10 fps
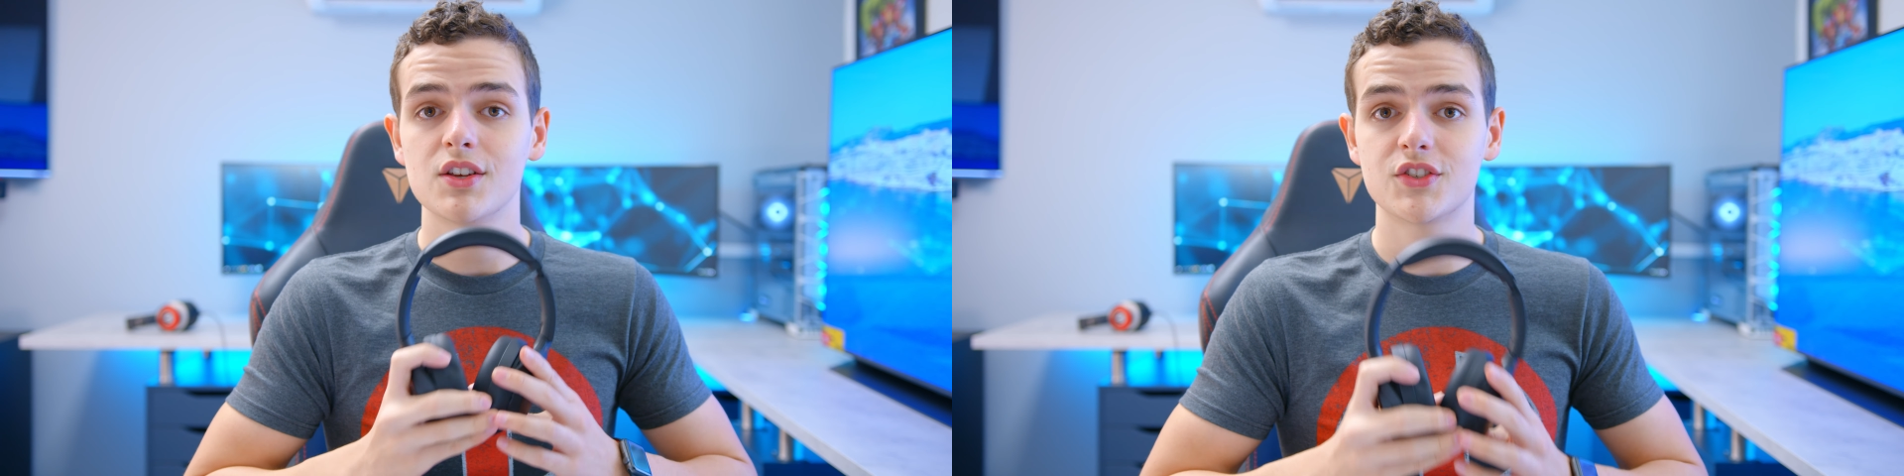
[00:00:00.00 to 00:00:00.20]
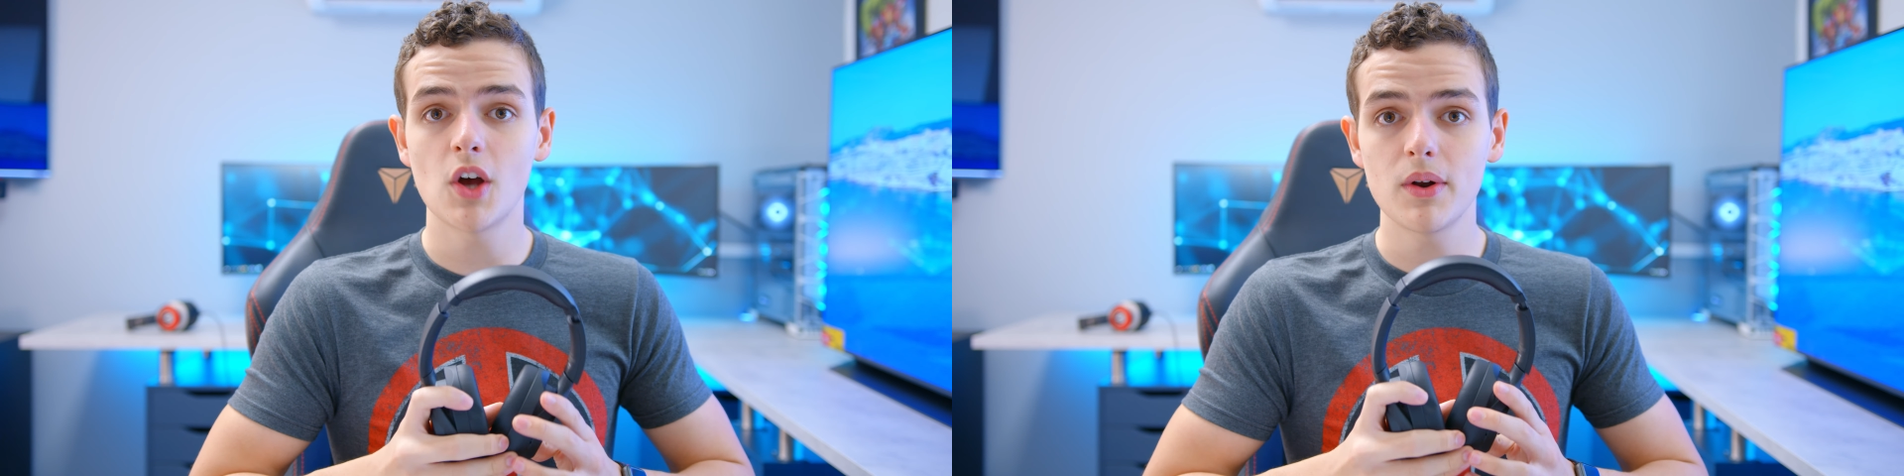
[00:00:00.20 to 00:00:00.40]

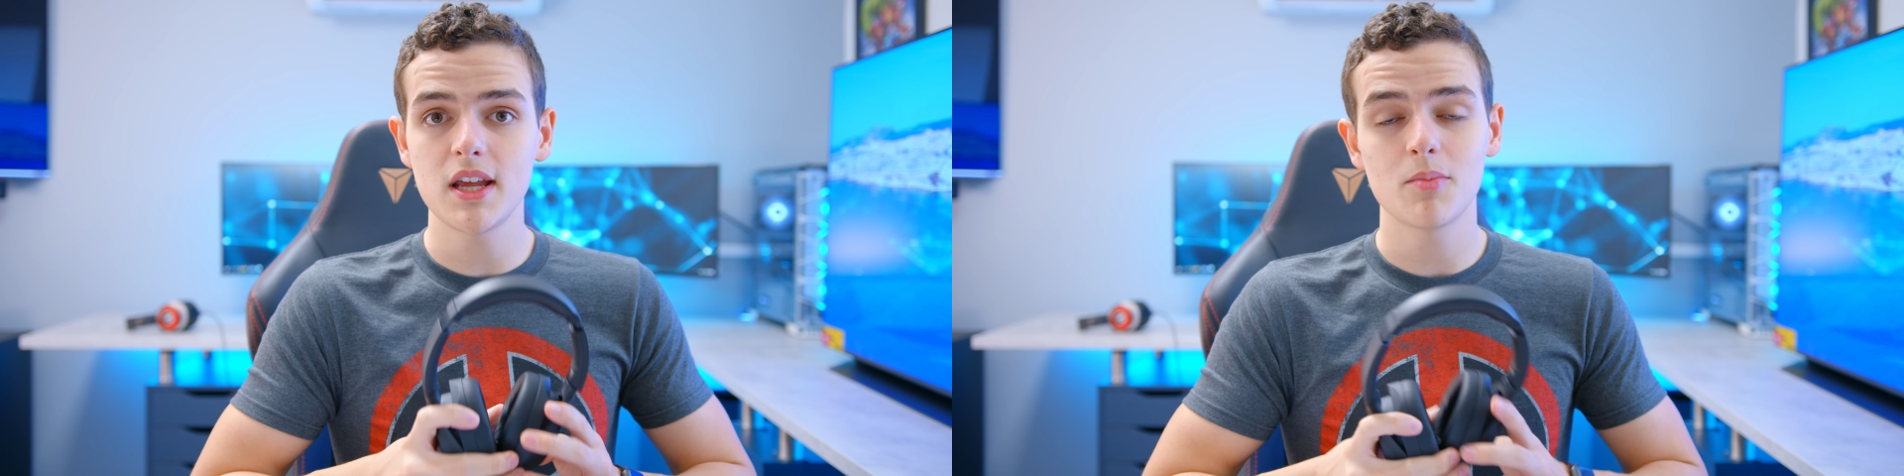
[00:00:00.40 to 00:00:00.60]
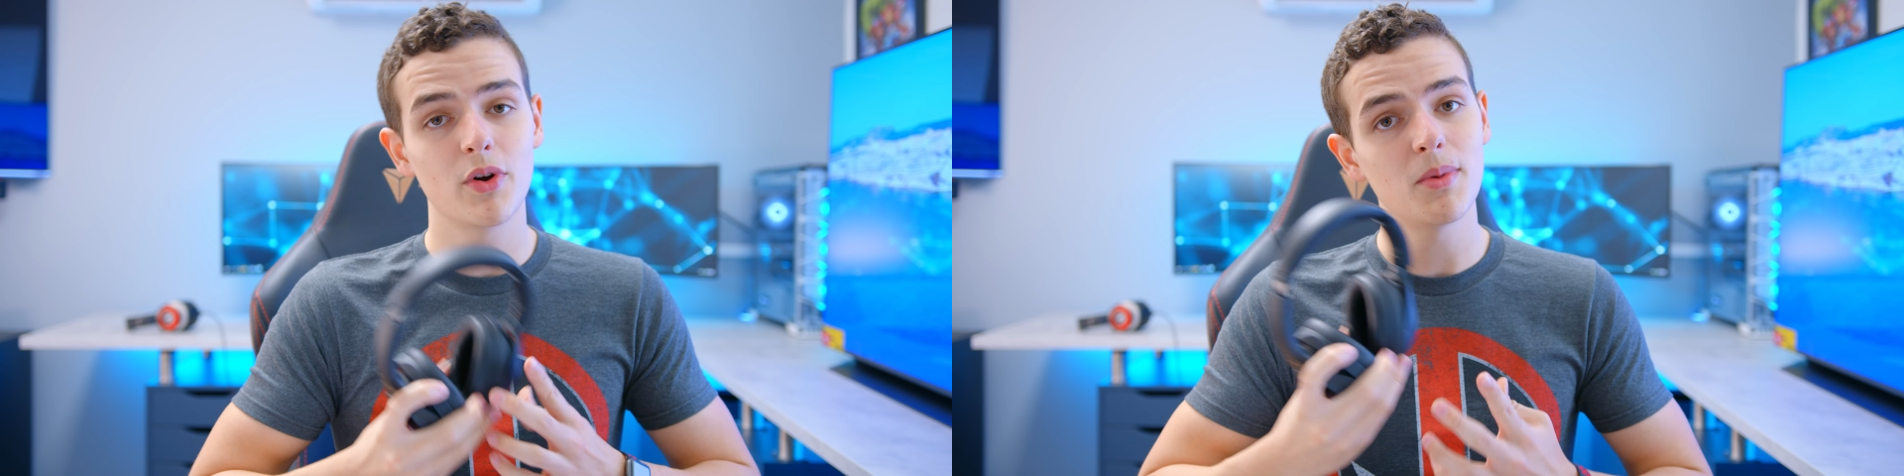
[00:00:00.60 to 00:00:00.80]

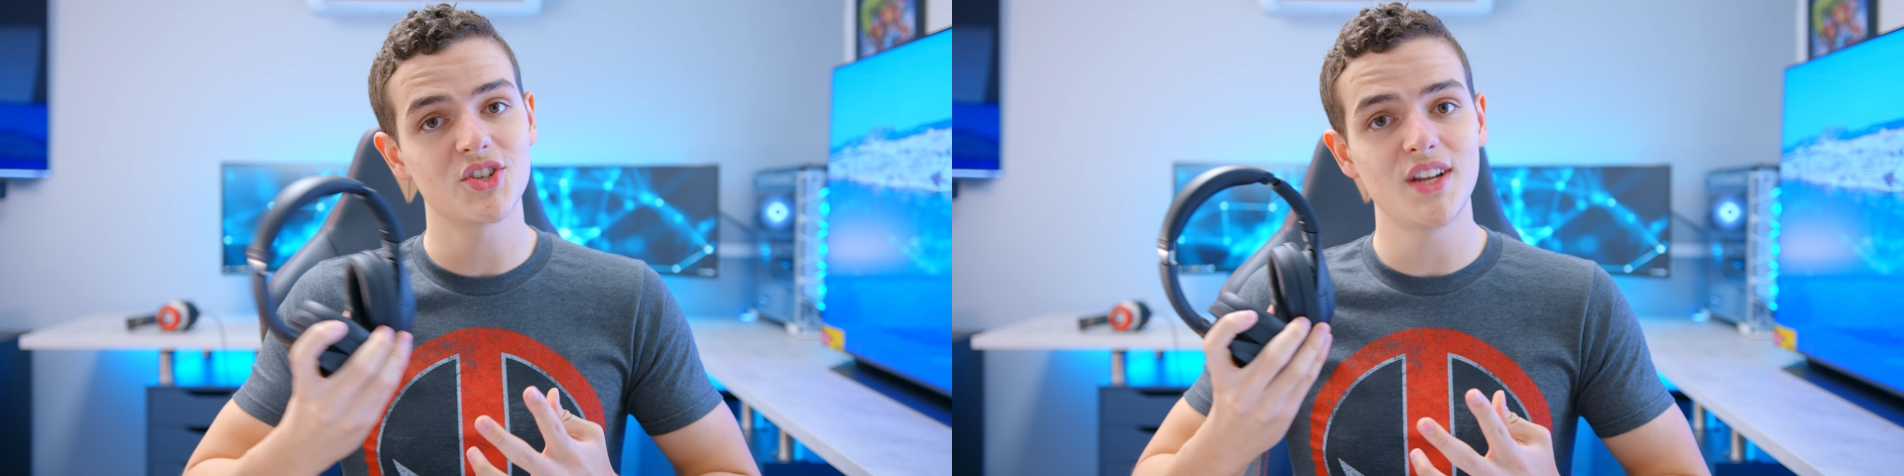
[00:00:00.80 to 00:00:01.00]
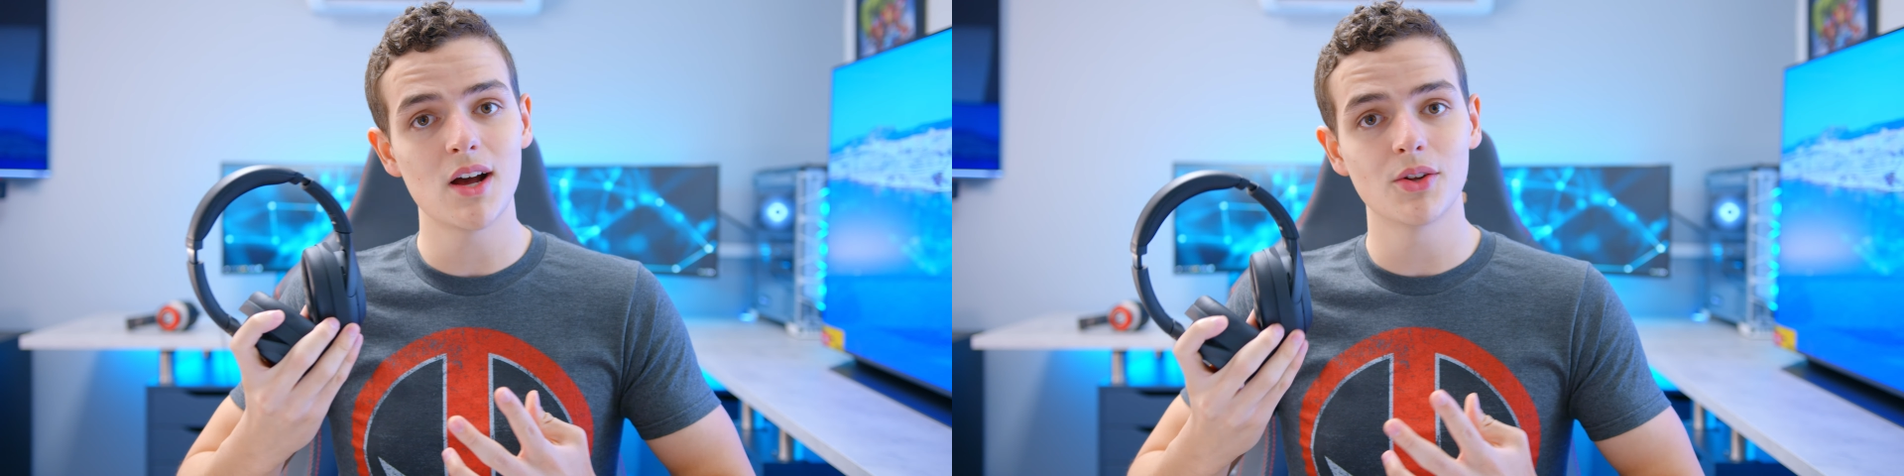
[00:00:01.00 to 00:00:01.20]
Sony pretty
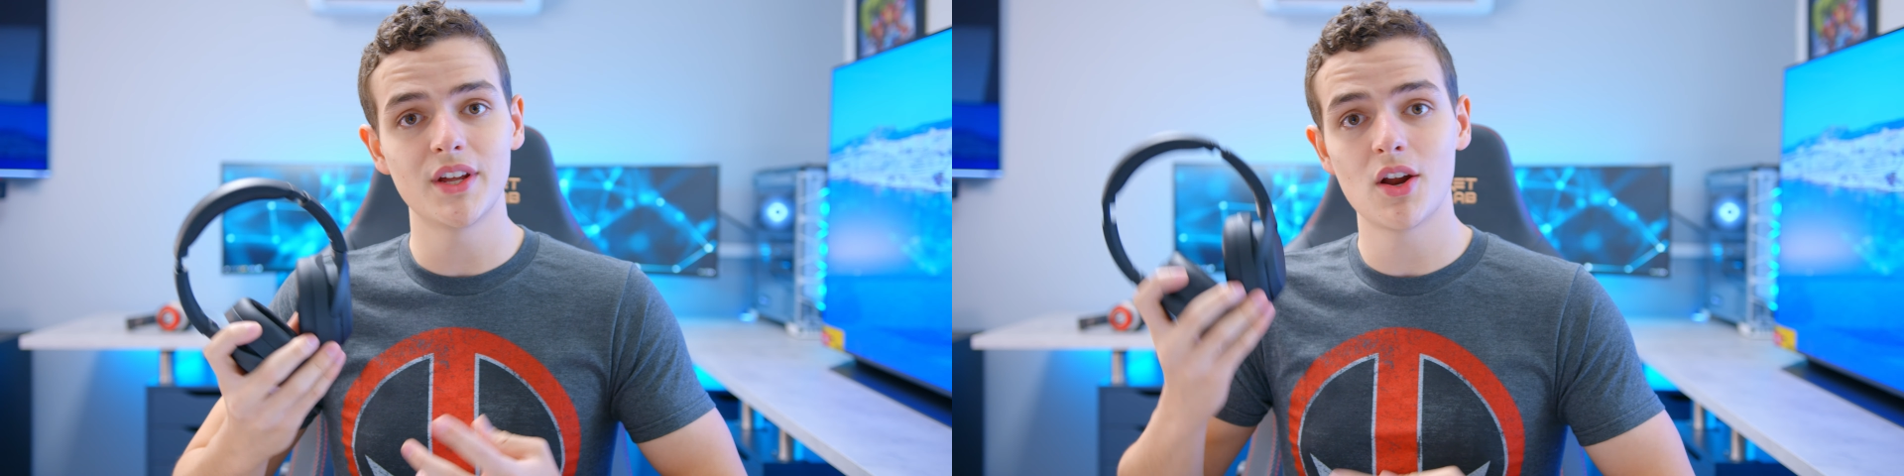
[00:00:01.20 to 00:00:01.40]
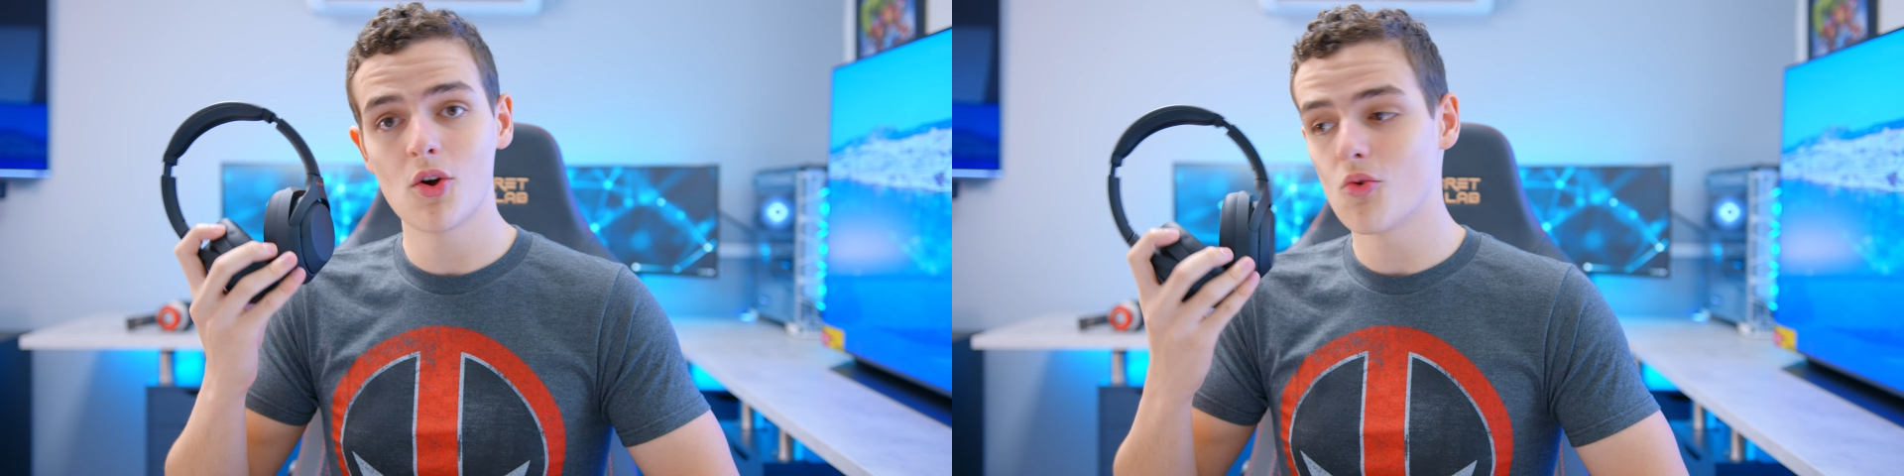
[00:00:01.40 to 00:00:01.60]
much nailed it